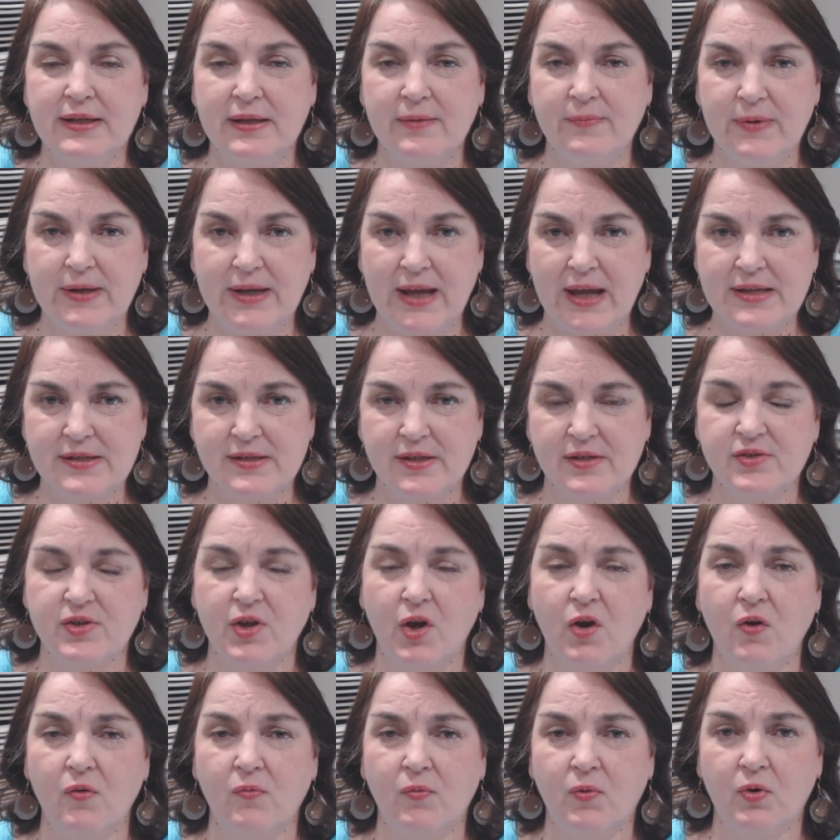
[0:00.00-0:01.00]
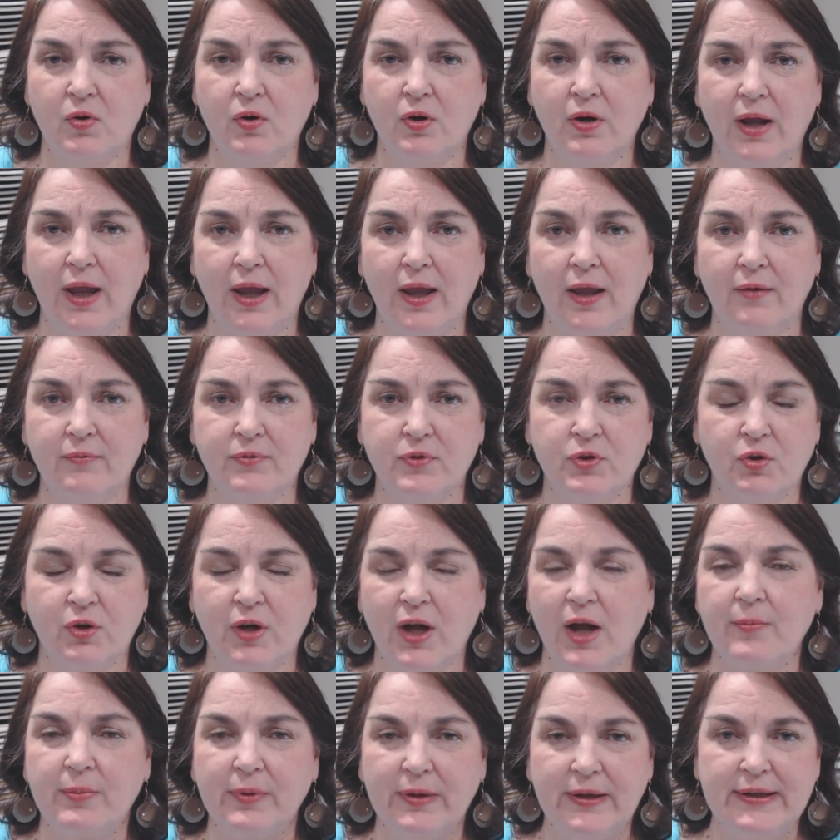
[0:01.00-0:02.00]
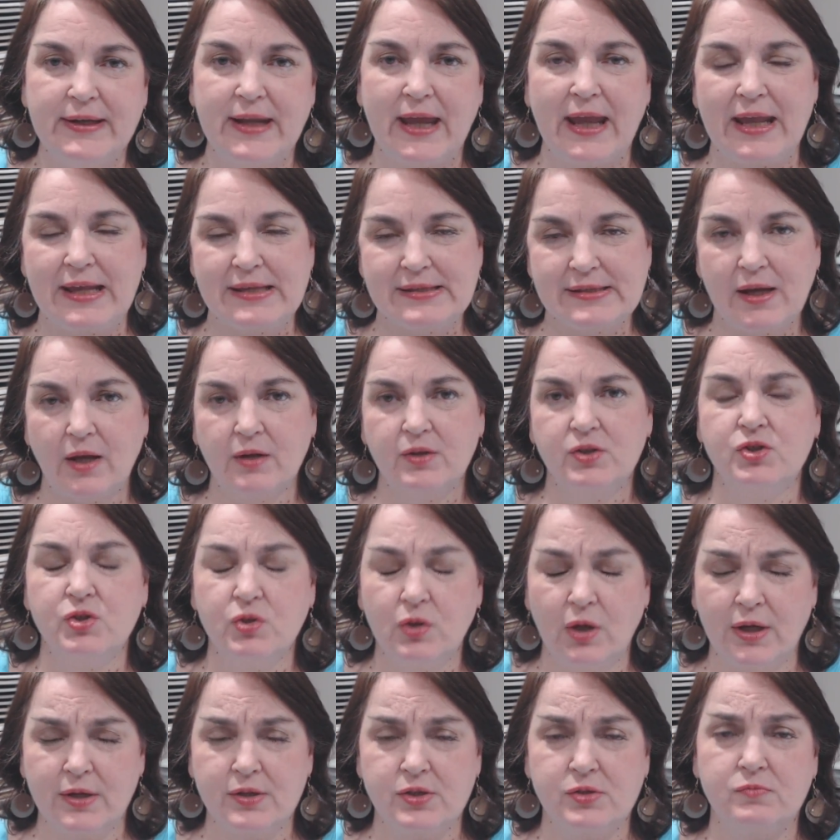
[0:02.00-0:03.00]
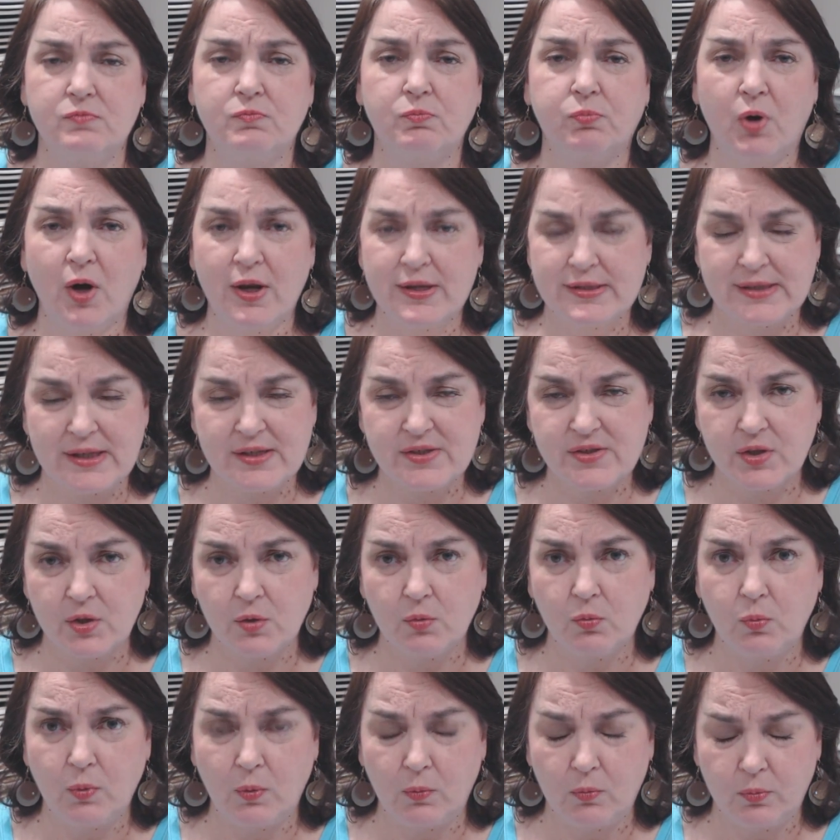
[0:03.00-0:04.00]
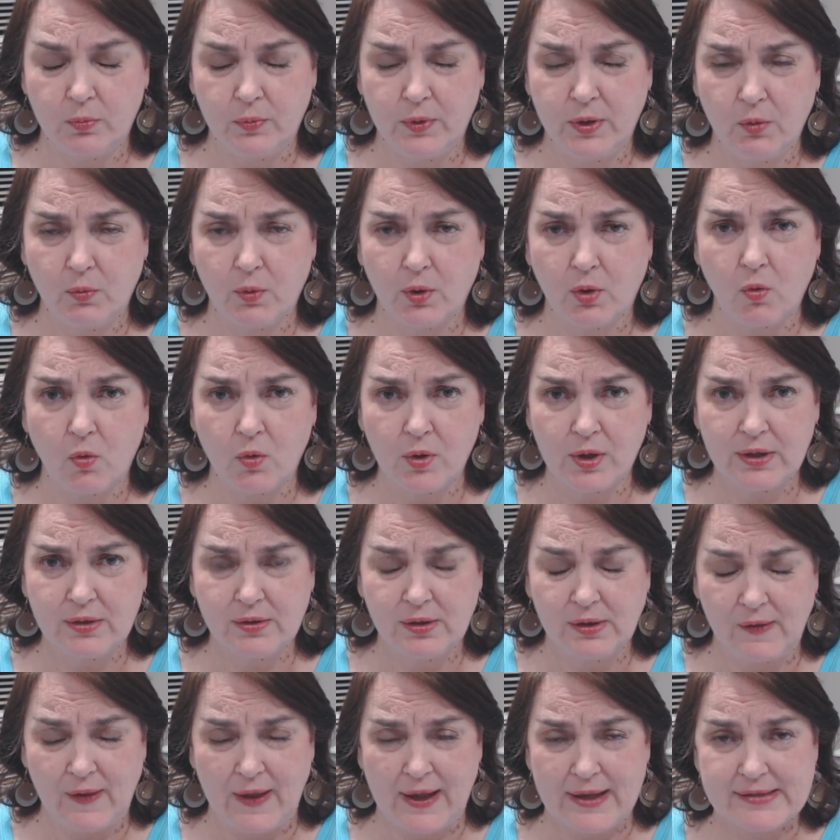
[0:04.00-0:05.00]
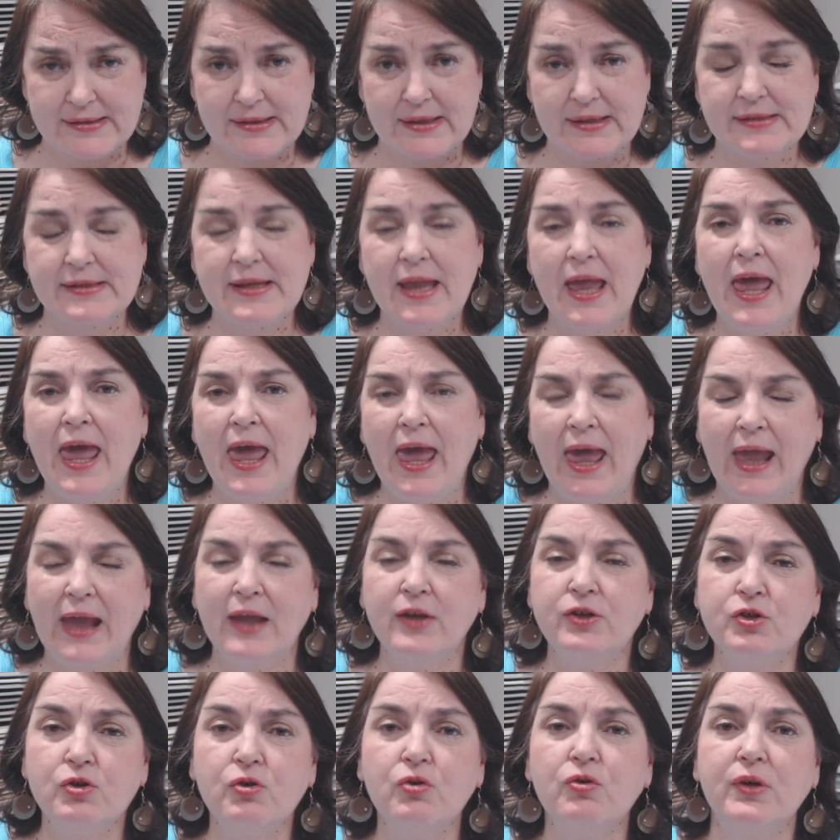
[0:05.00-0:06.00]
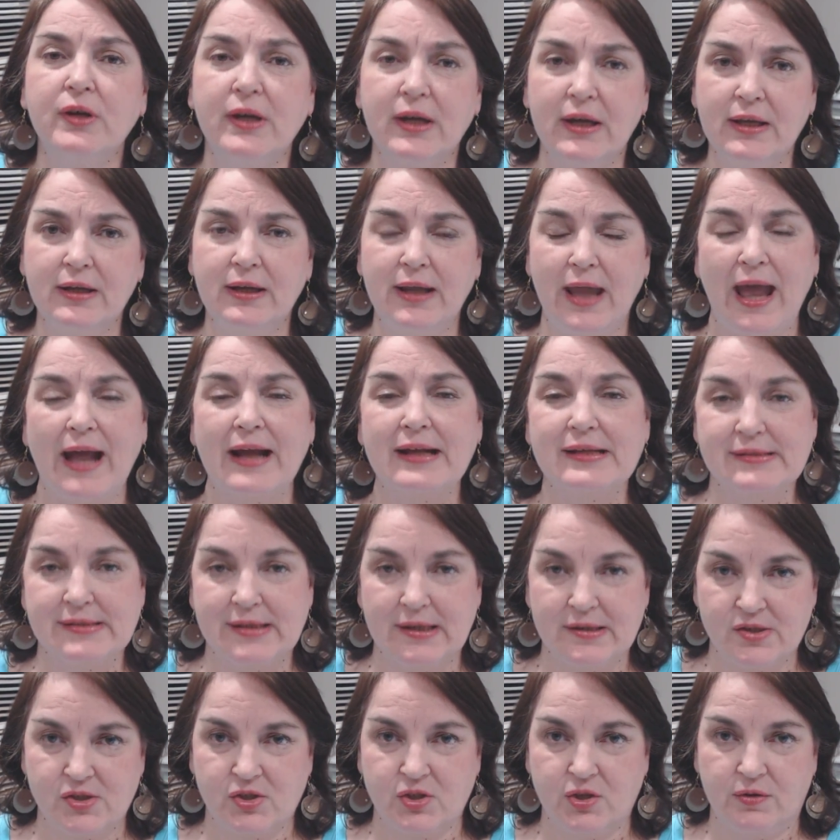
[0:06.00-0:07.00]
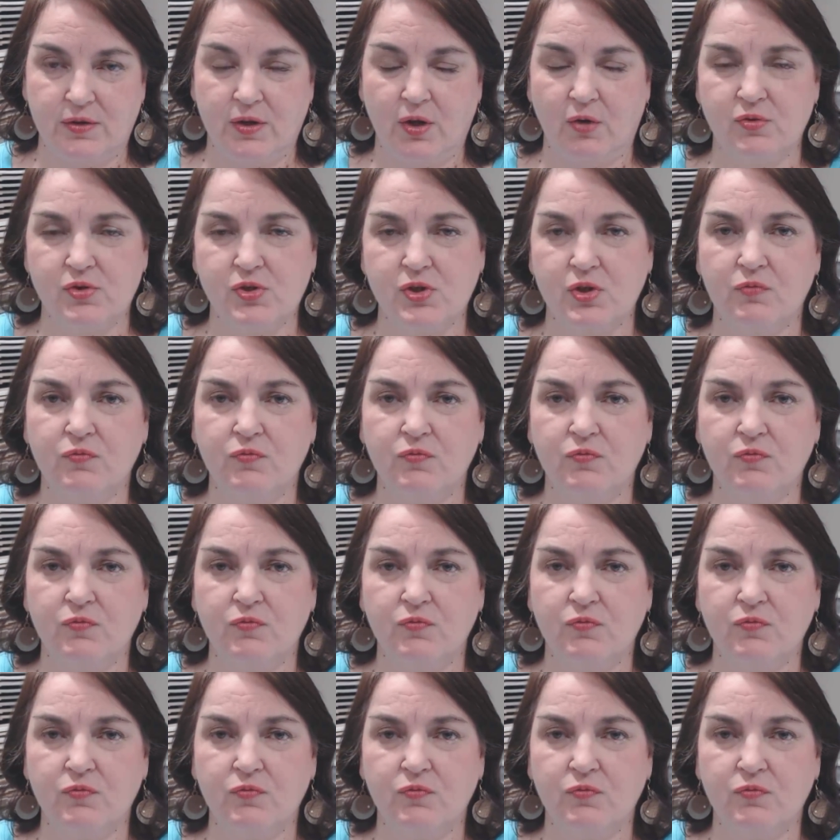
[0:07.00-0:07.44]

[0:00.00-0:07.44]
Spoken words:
Diva Days is over. After a couple of days, I process the recorded classes, and you'll get access to those.